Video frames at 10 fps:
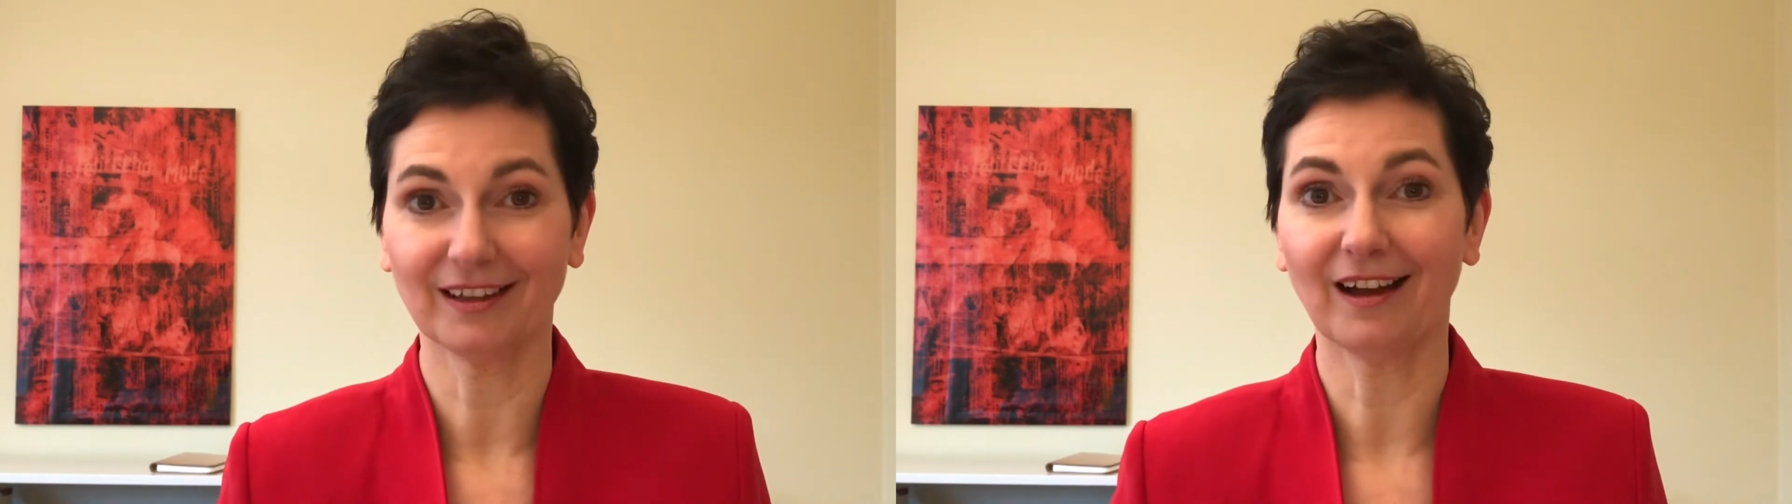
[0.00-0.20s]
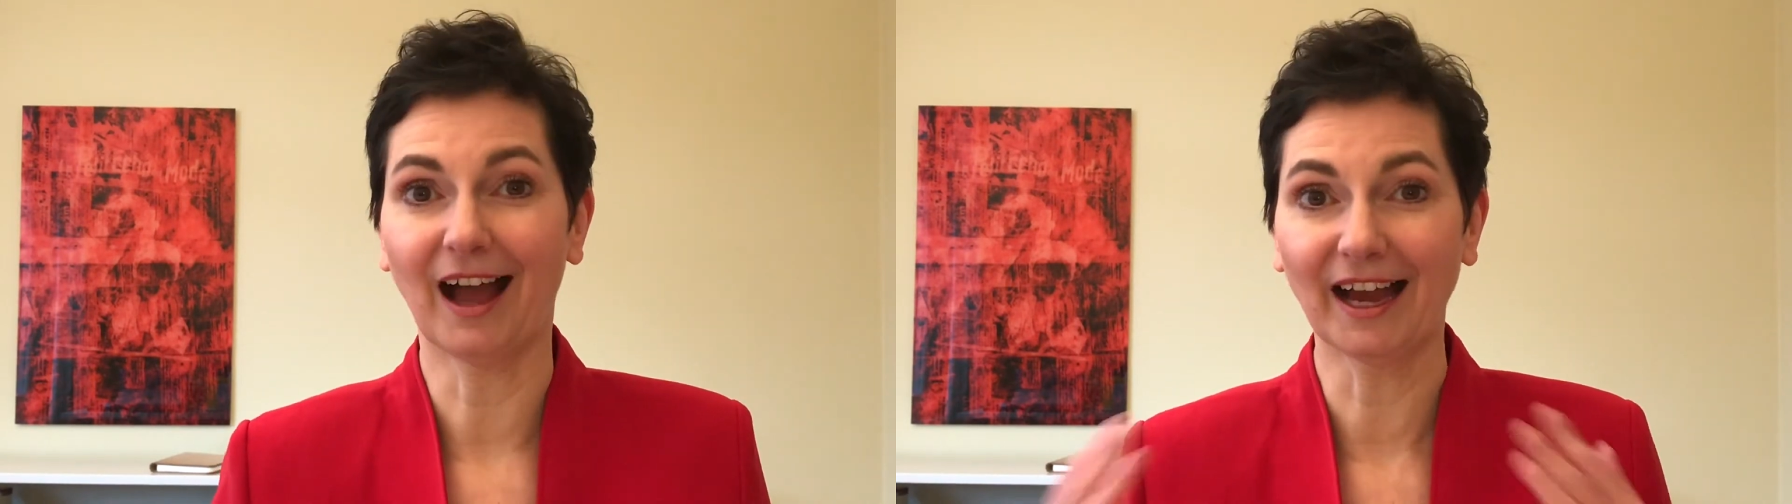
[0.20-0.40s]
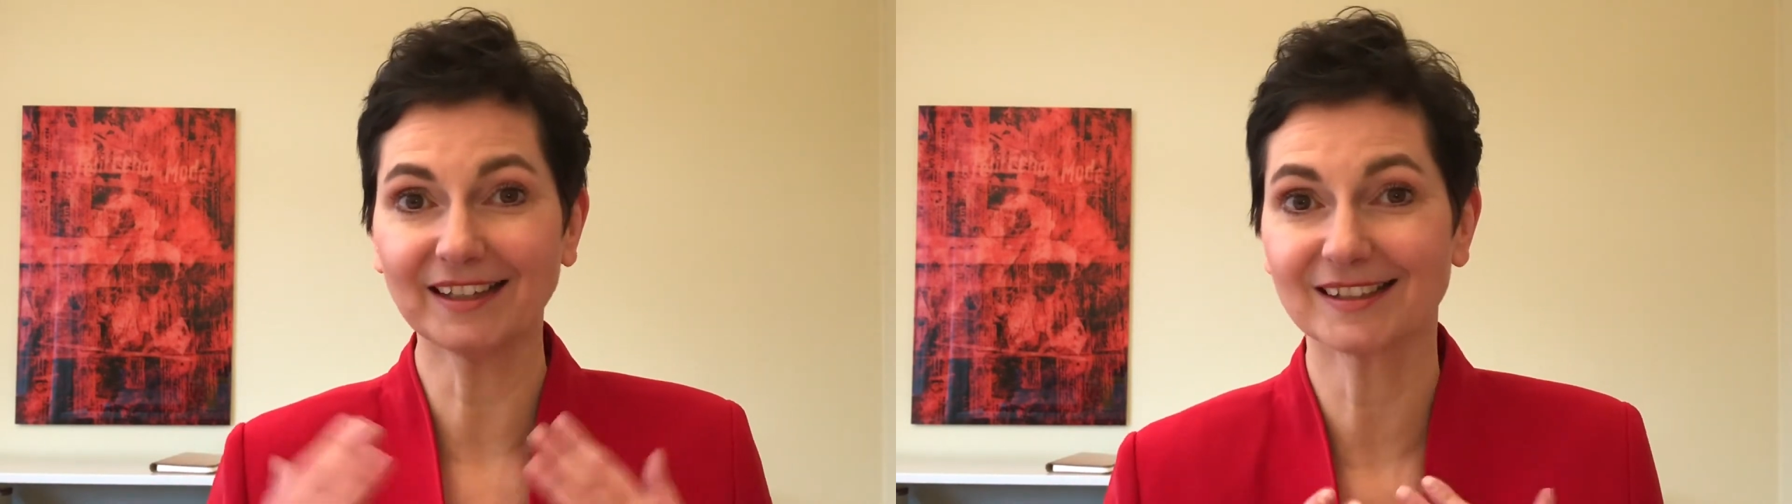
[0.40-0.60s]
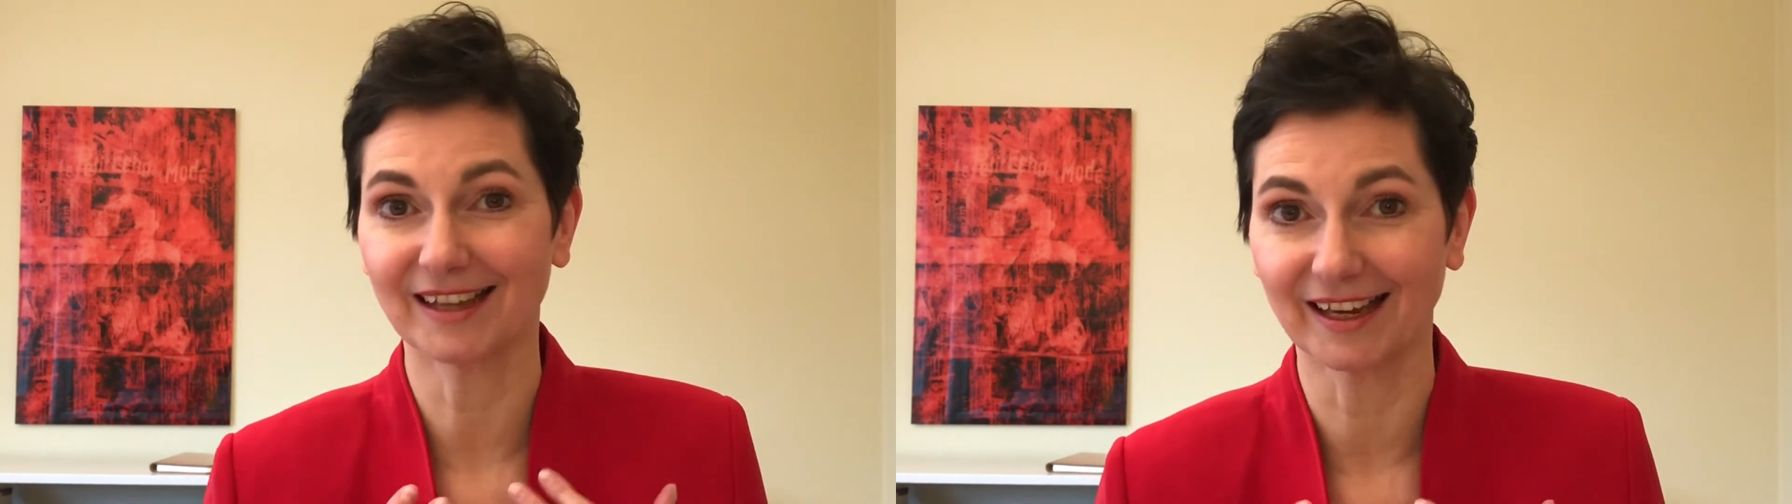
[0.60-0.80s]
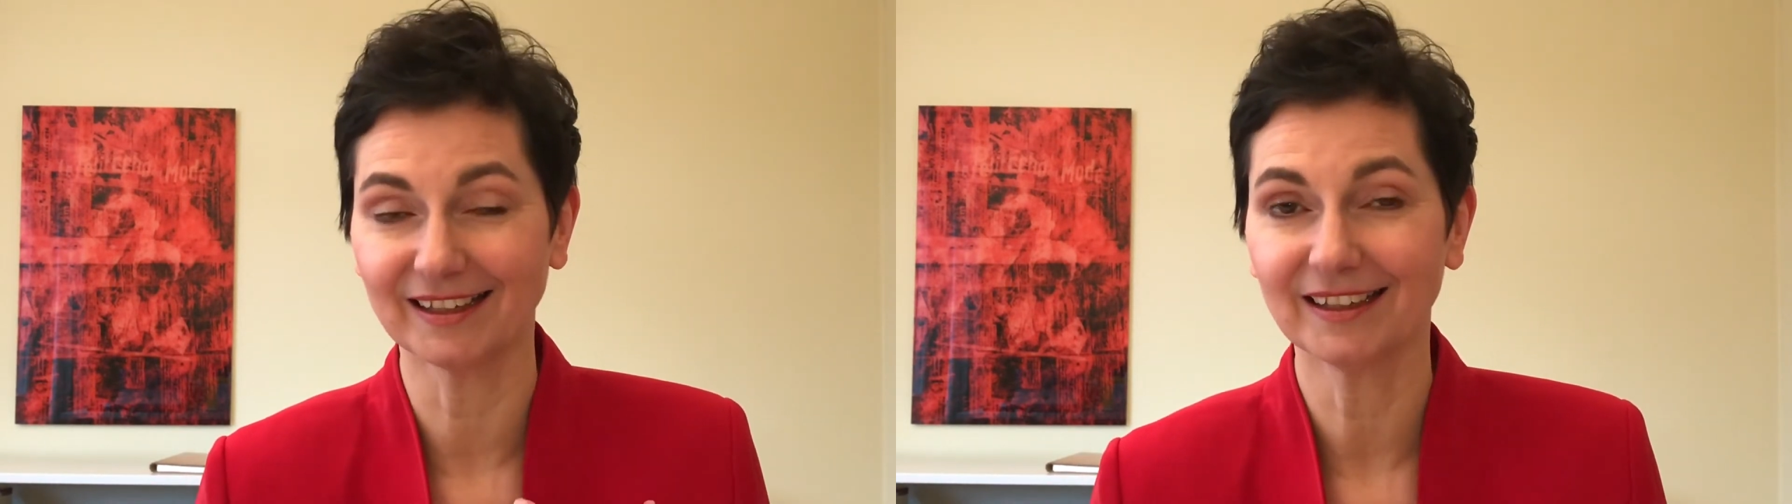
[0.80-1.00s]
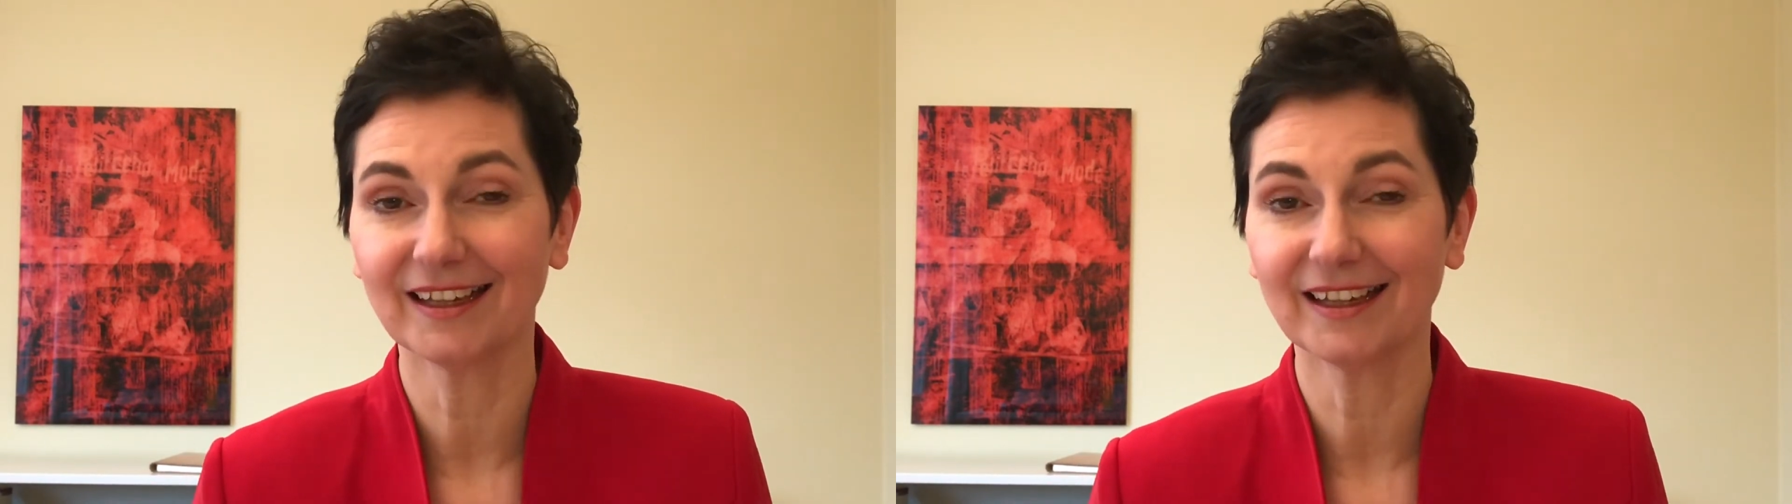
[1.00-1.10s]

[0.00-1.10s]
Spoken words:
I say,